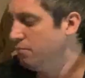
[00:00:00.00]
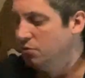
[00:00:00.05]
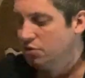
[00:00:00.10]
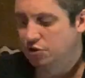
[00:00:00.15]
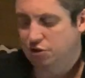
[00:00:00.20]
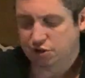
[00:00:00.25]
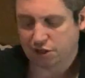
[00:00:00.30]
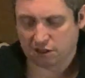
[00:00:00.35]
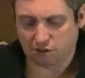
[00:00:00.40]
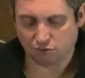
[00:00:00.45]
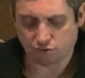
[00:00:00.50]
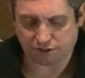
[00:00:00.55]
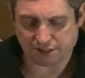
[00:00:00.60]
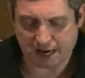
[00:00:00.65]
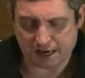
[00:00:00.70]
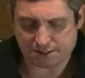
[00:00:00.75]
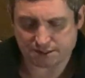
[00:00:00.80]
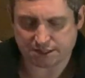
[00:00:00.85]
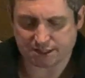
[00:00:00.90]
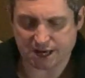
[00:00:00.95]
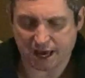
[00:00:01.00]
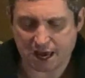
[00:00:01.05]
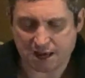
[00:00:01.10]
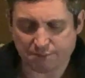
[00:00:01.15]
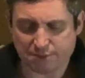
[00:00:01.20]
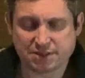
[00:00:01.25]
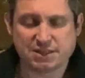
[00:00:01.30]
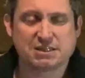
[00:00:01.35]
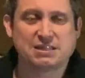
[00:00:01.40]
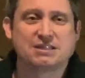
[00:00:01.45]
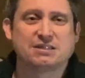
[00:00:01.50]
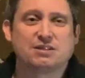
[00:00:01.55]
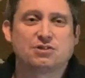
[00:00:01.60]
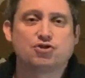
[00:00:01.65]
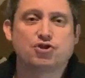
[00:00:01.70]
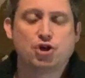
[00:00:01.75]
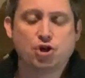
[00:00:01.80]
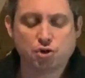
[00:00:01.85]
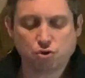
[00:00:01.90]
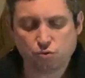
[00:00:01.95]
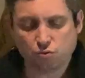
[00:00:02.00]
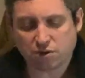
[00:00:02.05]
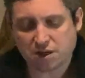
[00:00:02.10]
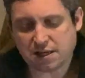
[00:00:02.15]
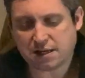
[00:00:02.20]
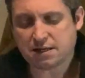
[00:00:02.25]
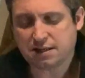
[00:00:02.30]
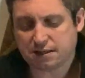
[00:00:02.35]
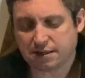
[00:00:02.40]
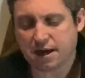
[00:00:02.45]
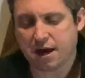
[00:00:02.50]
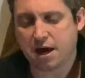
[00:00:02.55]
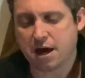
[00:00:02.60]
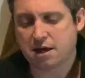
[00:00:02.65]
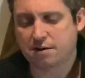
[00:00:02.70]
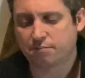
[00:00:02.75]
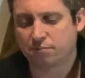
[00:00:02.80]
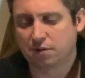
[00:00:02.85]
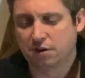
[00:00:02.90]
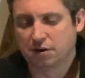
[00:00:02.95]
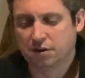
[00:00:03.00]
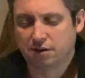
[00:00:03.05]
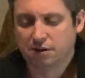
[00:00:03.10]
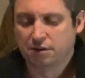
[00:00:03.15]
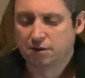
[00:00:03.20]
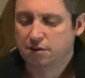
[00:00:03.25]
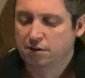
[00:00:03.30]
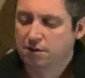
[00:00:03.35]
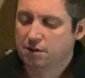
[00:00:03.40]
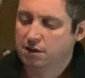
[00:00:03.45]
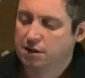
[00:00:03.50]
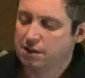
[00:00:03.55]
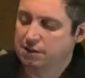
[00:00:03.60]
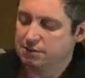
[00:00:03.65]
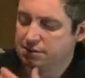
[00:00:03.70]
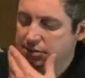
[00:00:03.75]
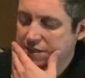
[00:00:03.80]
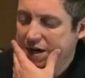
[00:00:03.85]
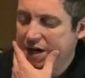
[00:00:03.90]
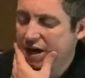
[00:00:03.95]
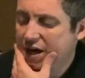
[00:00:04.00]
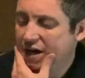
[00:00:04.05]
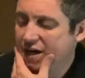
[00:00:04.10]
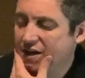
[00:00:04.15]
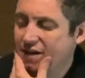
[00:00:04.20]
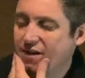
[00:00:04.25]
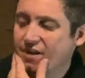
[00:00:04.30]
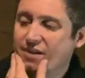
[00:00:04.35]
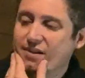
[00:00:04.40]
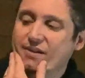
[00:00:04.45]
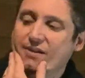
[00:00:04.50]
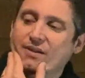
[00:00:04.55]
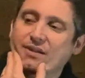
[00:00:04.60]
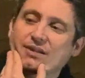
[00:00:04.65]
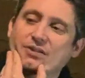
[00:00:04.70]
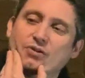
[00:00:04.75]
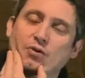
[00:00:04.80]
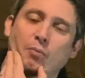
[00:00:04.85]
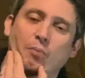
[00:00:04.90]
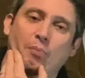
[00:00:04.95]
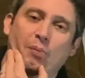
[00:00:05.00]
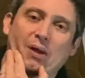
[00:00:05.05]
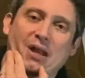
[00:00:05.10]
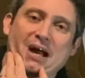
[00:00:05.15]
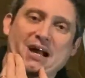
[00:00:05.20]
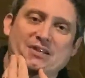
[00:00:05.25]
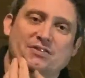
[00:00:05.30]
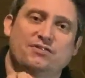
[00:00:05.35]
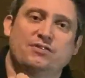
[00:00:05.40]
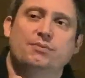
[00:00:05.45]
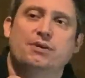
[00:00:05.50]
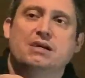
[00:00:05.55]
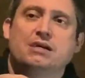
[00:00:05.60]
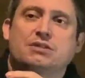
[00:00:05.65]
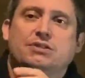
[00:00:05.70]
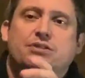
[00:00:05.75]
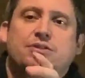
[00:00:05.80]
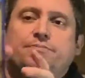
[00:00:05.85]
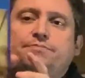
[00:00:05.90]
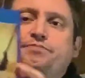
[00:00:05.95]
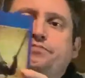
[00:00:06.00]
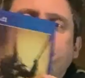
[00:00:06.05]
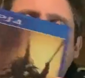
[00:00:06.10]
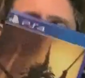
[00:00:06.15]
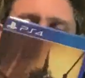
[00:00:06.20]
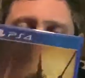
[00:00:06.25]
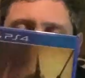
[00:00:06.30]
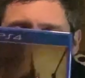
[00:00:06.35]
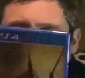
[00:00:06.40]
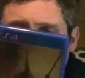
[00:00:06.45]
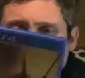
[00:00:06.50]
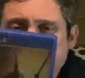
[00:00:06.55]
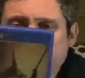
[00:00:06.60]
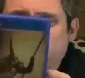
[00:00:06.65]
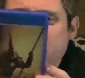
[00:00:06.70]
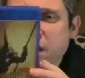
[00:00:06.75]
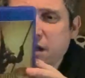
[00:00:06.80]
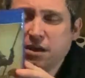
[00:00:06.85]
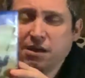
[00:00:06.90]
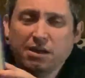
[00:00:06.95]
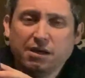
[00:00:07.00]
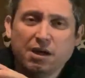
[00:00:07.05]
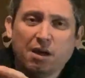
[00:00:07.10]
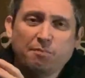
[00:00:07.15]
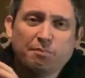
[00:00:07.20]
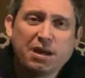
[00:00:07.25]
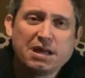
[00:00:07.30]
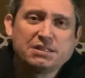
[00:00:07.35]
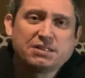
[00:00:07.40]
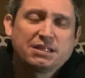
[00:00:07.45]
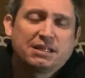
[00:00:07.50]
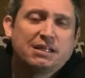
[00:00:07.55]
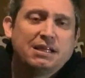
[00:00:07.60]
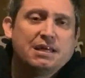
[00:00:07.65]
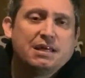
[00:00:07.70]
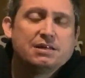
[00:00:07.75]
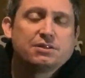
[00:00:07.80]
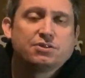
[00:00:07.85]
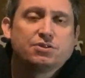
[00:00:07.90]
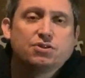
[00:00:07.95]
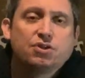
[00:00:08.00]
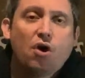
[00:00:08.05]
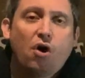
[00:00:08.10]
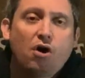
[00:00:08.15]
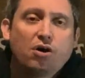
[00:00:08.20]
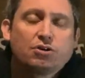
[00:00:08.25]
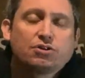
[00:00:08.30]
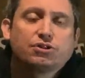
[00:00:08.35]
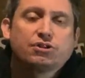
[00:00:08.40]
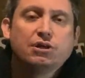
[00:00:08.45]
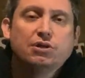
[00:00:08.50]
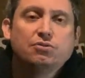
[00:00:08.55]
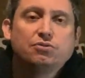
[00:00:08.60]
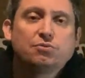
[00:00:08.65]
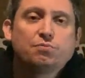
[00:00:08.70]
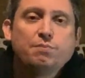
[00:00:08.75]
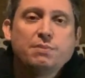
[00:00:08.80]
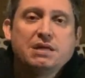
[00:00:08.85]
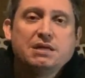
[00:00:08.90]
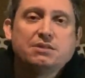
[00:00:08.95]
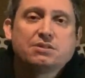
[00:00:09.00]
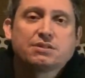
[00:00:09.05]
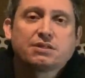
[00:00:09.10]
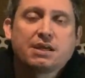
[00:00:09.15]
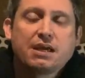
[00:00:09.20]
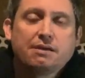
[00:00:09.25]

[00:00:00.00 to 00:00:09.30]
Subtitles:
Souls-esque game, and this is a 2D game, and it's called Blasphemous. And basically it's Dark Souls meets